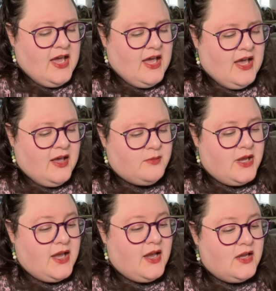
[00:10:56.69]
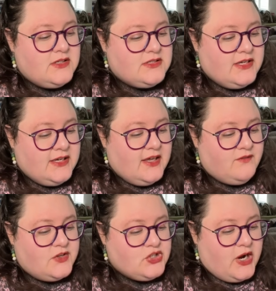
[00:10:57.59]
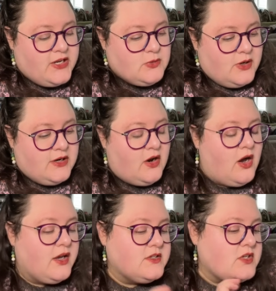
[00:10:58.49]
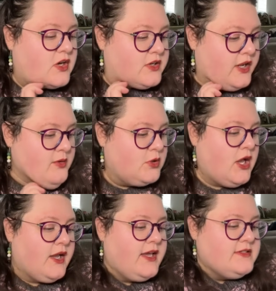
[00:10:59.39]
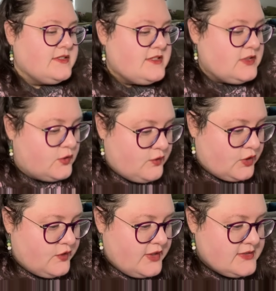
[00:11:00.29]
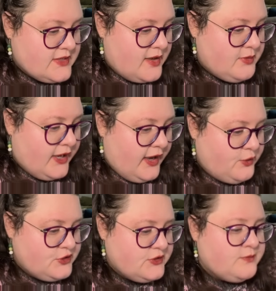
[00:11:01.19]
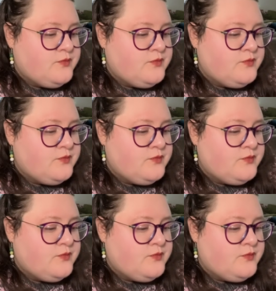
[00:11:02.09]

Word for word: Um, T. Kingfisher has one in August called Hemlock and Silver that's coming out.